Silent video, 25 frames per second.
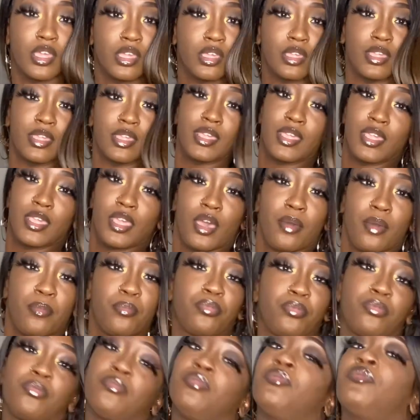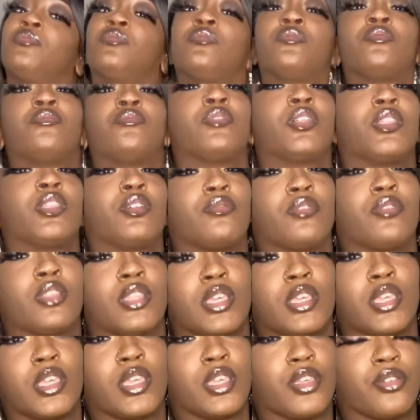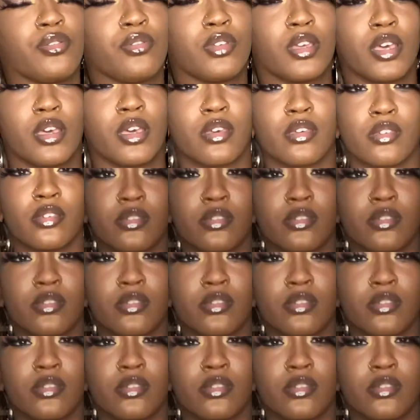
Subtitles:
yep, really, really cute, guys.